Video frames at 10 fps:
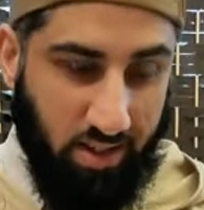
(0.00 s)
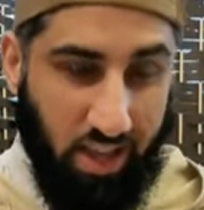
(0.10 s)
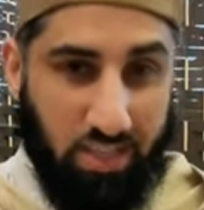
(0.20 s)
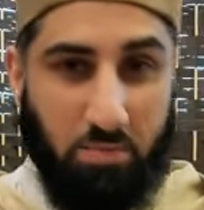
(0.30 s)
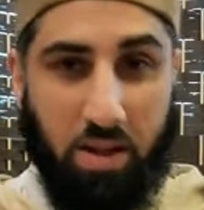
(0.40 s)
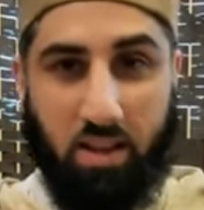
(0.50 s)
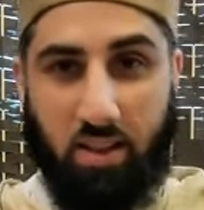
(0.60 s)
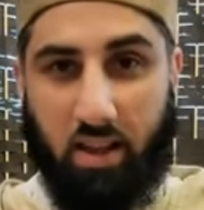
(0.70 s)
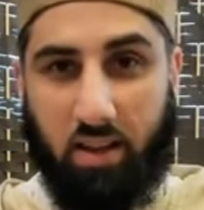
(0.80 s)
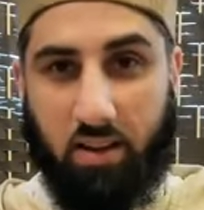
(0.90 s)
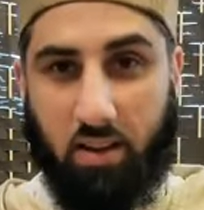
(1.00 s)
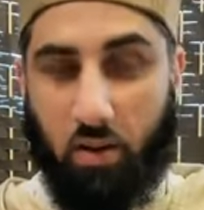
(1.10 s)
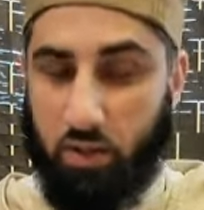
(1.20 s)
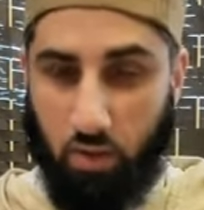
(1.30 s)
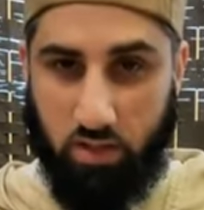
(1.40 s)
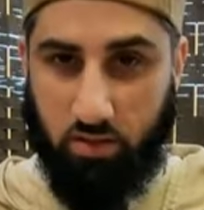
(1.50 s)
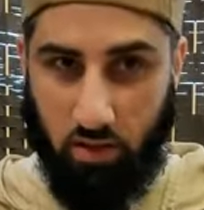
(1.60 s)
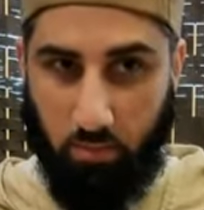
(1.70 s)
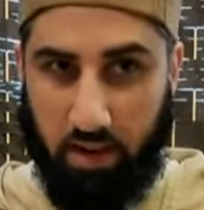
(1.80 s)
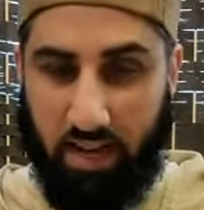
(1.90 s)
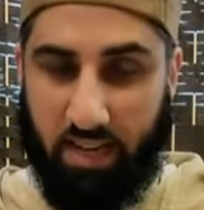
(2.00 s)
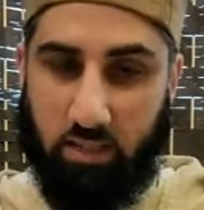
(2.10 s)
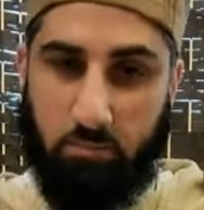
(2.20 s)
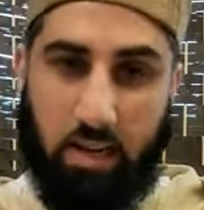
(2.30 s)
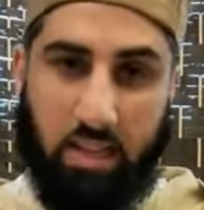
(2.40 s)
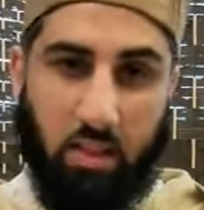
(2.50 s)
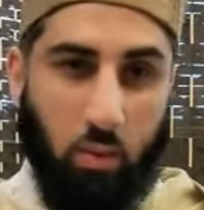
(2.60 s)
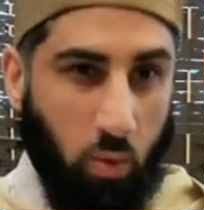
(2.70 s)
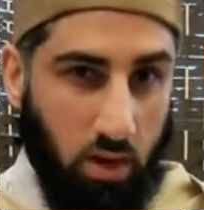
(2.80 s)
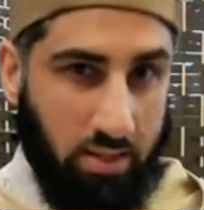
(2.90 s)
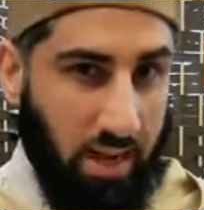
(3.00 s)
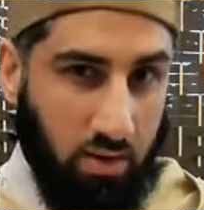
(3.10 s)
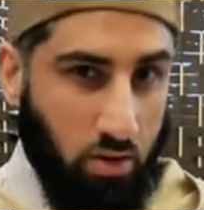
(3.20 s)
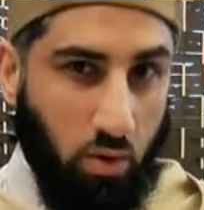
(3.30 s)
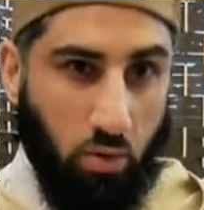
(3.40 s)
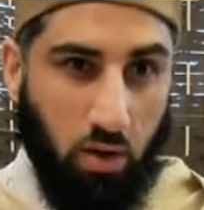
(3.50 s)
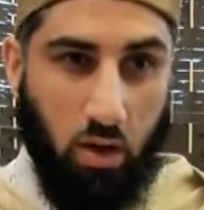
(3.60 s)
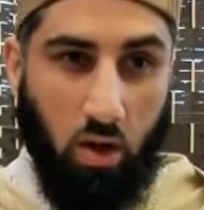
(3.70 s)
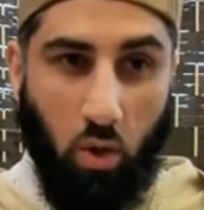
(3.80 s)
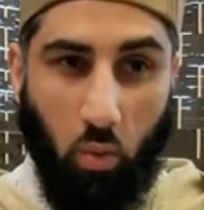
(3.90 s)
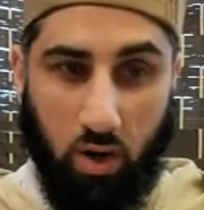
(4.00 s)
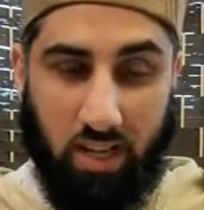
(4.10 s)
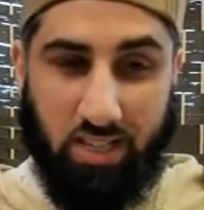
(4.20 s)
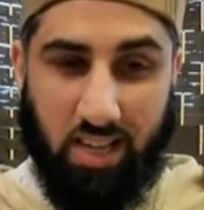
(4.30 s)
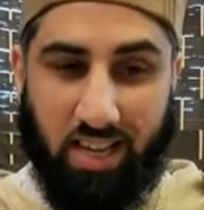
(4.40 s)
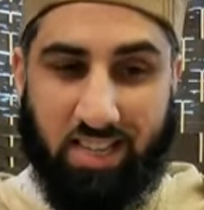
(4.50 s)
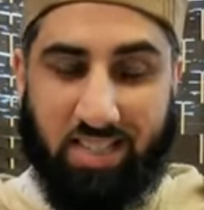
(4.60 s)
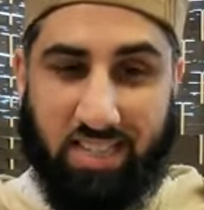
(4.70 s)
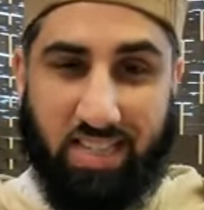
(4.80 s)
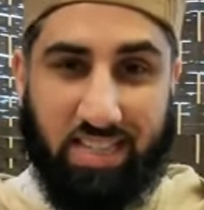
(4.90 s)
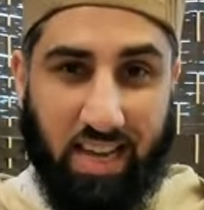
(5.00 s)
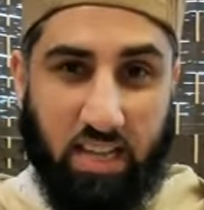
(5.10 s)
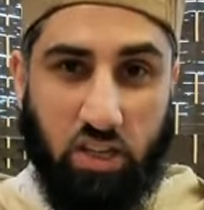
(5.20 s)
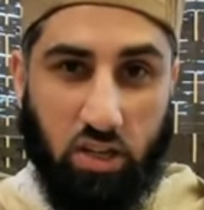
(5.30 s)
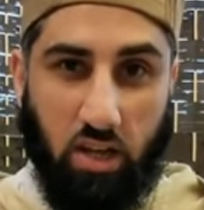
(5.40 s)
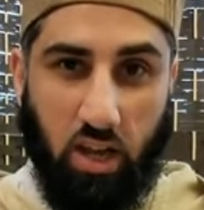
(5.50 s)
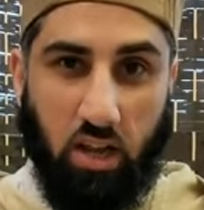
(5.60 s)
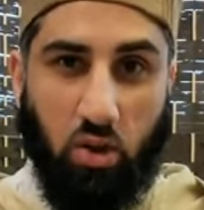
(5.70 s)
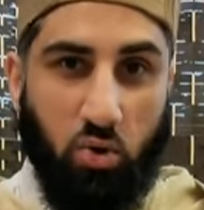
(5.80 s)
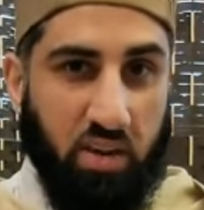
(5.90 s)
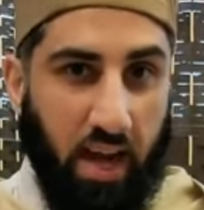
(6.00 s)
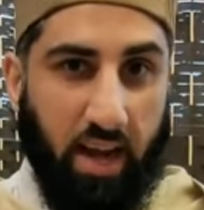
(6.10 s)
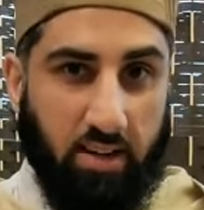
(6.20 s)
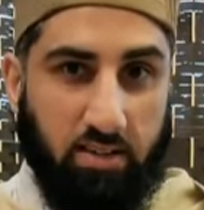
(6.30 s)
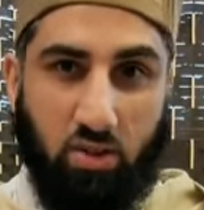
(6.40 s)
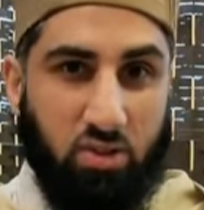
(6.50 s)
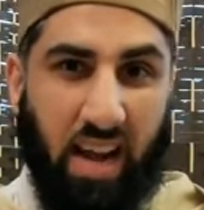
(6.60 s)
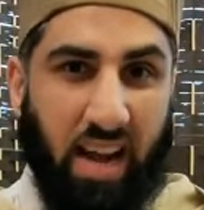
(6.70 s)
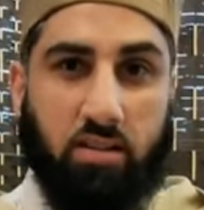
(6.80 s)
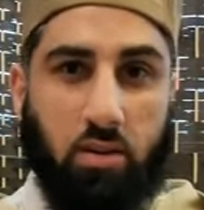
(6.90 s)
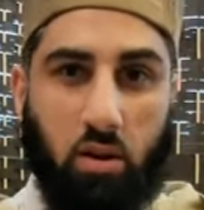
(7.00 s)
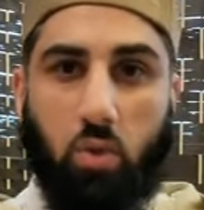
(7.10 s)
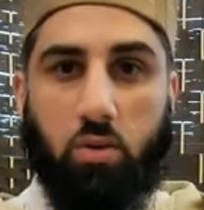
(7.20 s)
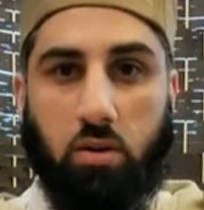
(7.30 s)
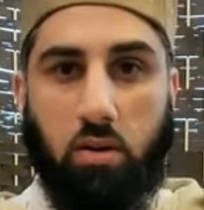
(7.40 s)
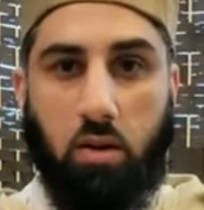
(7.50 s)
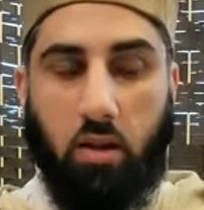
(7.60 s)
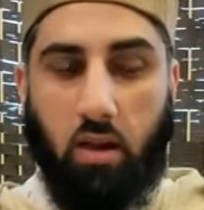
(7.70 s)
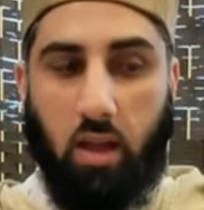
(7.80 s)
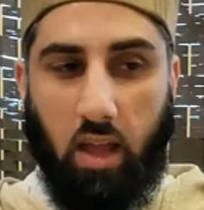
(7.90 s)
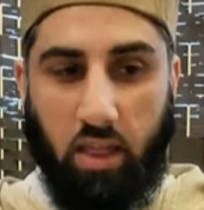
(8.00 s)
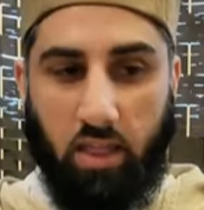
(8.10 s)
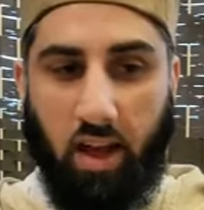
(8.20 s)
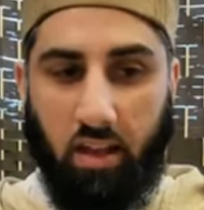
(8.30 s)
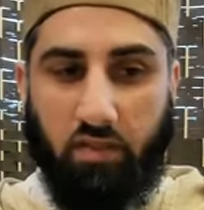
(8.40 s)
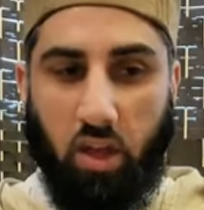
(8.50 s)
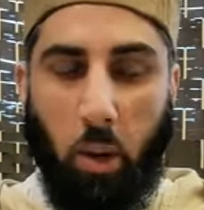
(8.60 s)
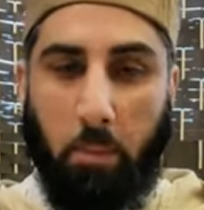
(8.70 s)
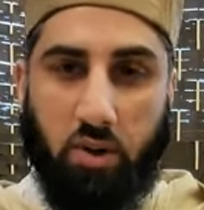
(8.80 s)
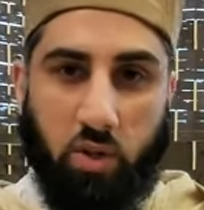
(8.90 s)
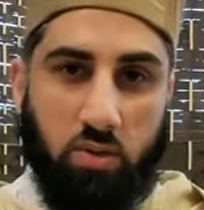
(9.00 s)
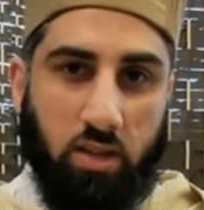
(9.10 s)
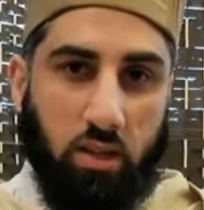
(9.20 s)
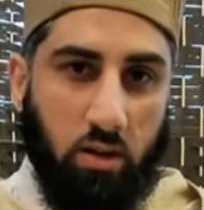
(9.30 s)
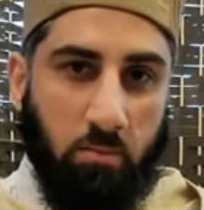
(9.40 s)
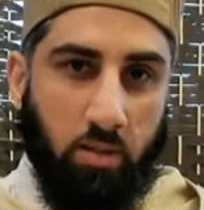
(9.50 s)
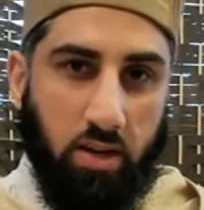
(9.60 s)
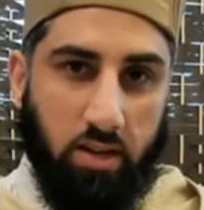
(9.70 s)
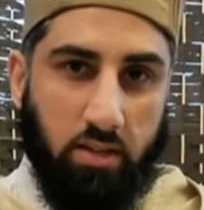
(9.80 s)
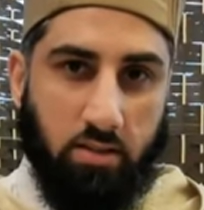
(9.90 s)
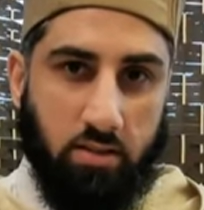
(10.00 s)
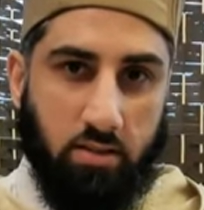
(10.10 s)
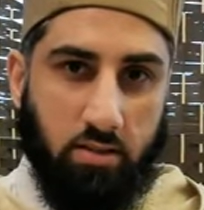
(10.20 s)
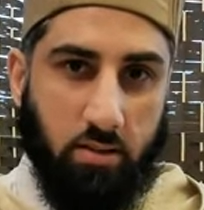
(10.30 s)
is better than, or is the bad act is better than the worst act. No, what it's saying is there's a danger in good acts, in just acts alone, in that if they're not producing the humbleness,